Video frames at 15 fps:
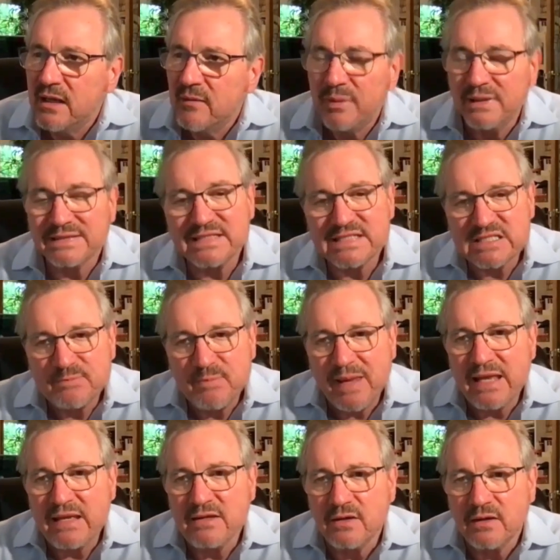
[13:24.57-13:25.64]
But to
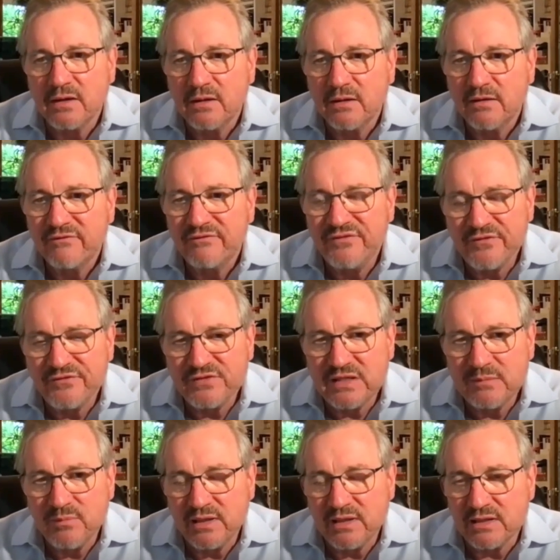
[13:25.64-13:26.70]
spend
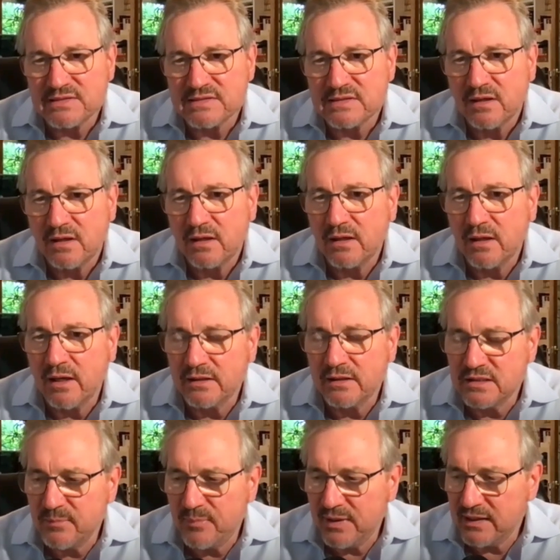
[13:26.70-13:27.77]
15 minutes on a
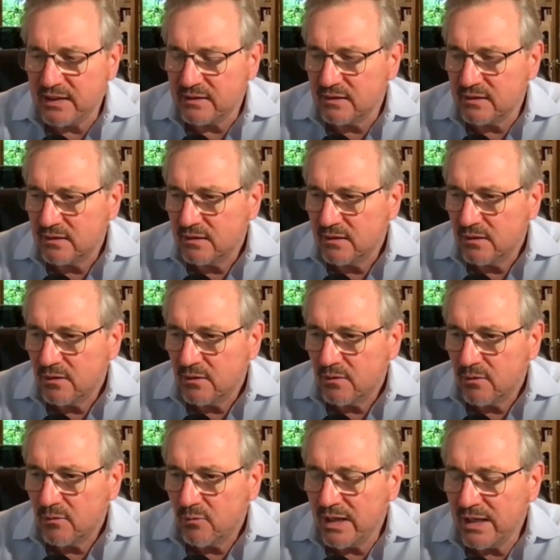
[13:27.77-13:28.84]
debate
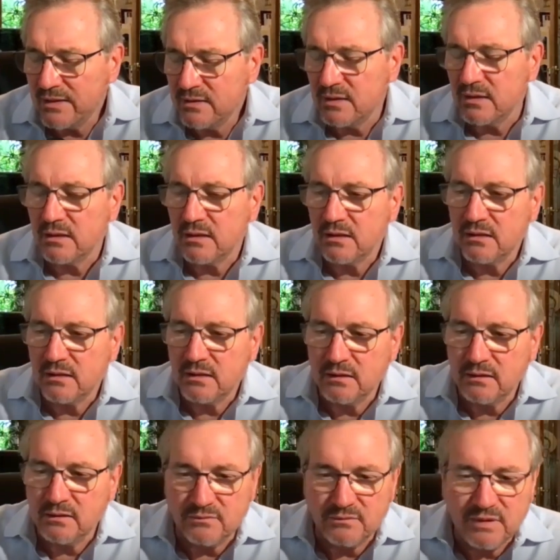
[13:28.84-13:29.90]
when,
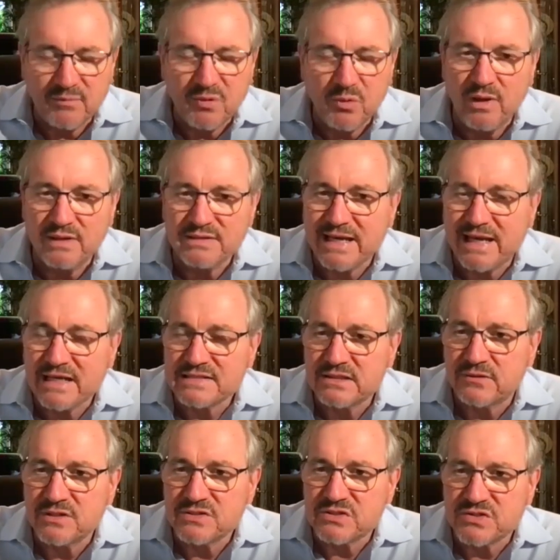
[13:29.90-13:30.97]
you know, number one, tax
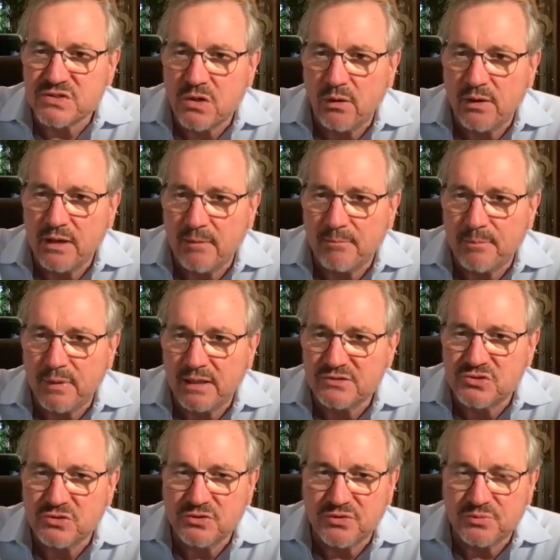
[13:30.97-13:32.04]
increases are going up by
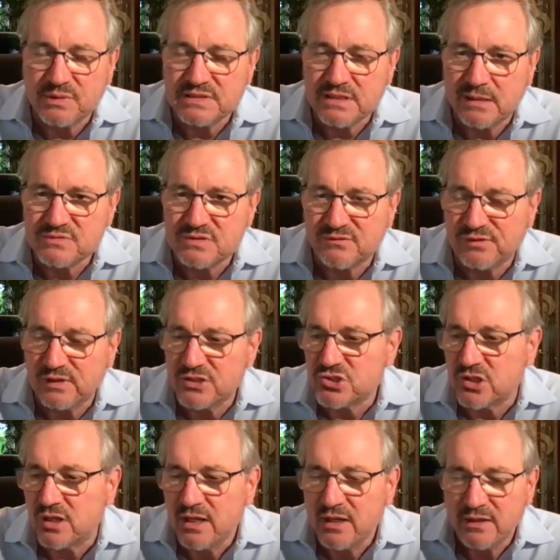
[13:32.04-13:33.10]
2 to 3 times
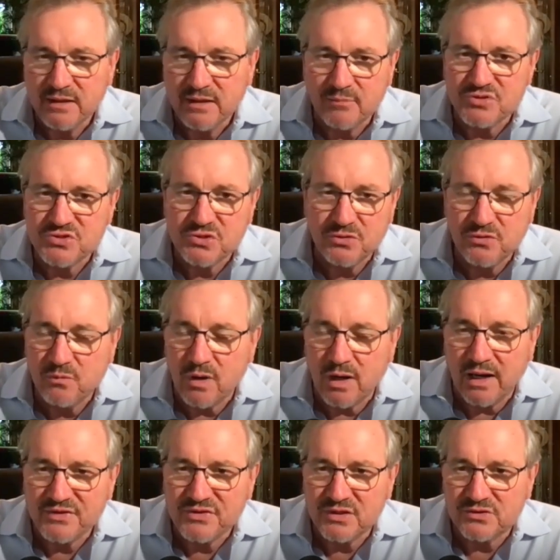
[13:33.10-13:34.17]
inflation. Number two,
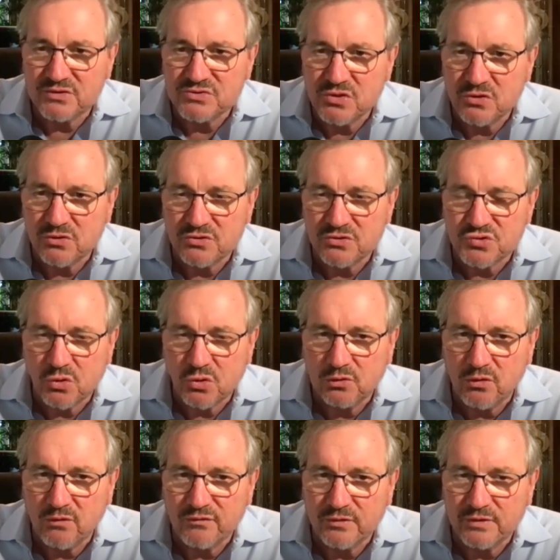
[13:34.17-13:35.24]
I think there's no control
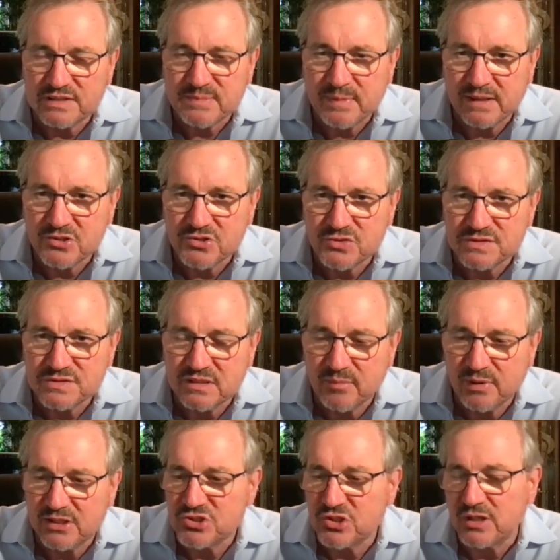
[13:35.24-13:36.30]
over expenditures in the
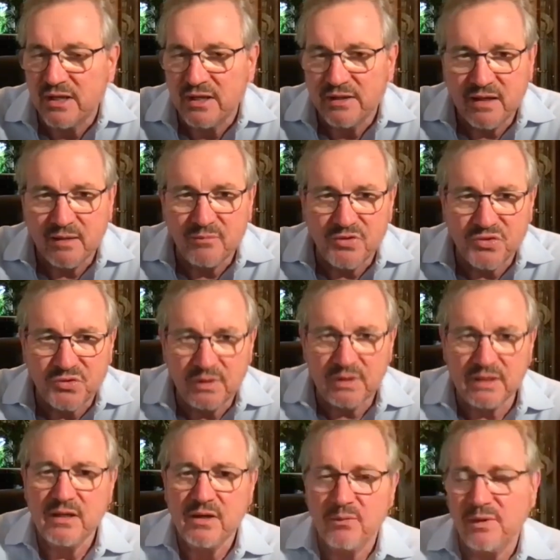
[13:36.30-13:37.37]
budget. Number
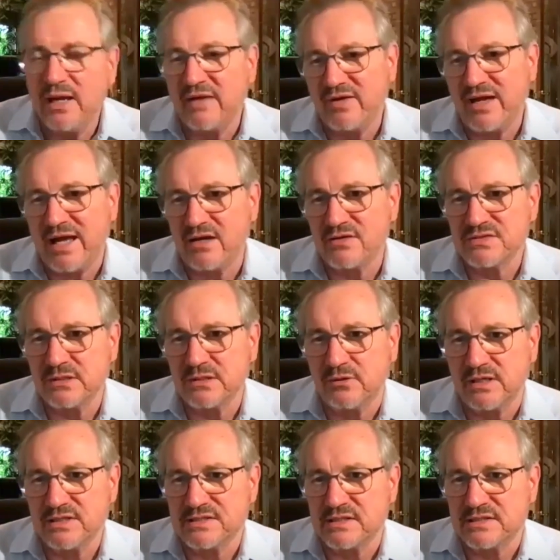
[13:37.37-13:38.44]
three, we have a housing
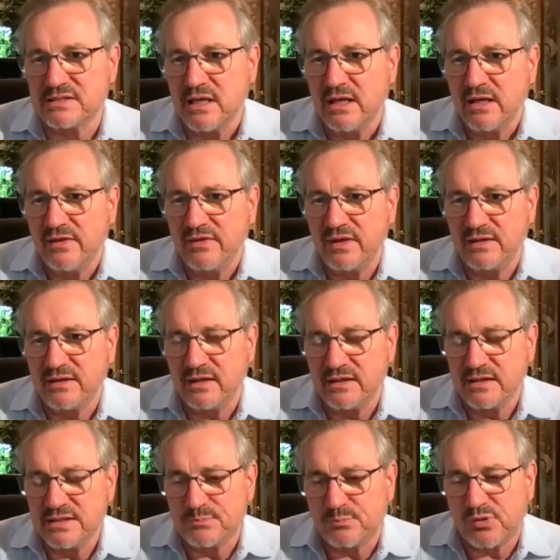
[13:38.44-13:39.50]
crisis that
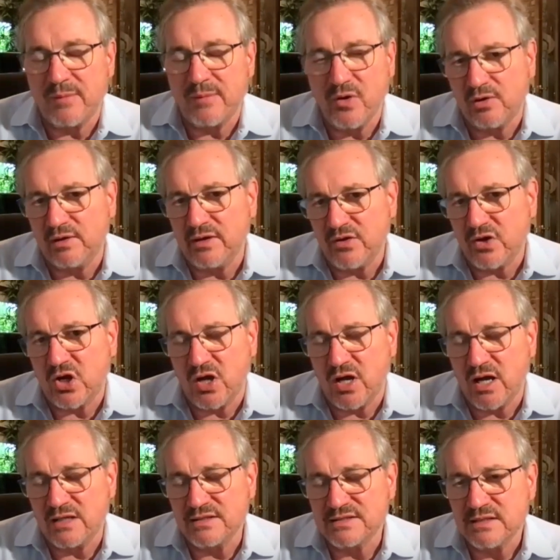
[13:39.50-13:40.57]
is primarily the
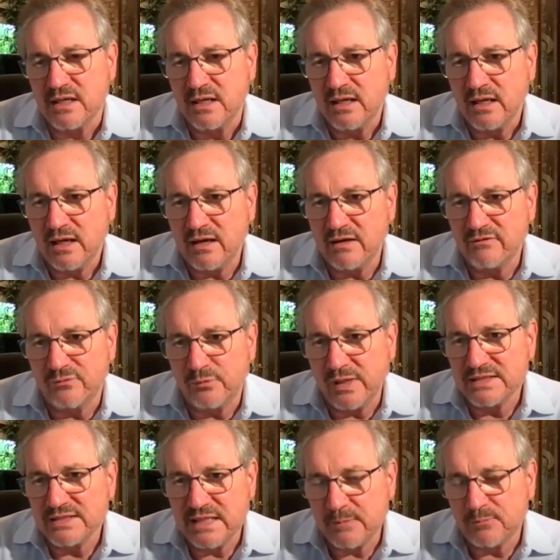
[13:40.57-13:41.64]
cause of
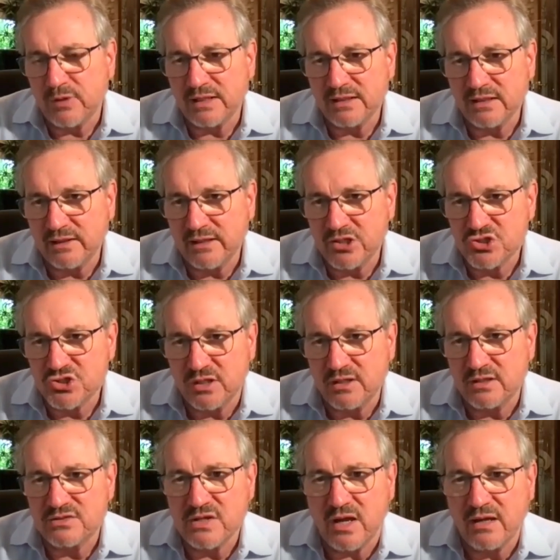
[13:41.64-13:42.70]
red tape regulation,
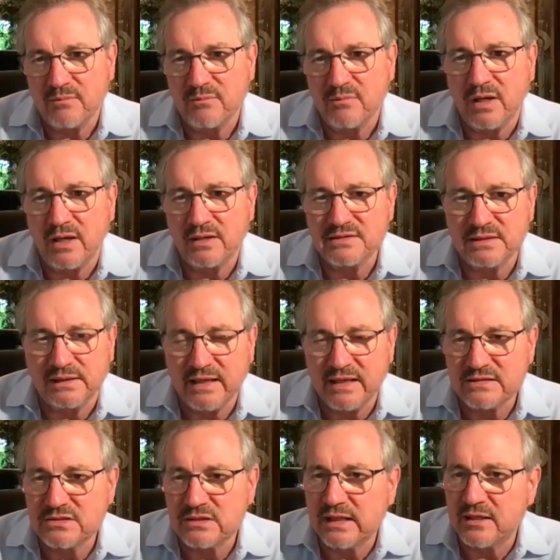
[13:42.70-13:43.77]
time delay
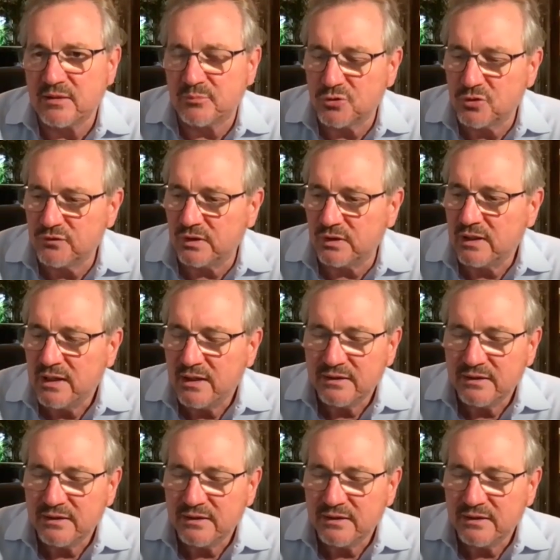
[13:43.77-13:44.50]
to get approval.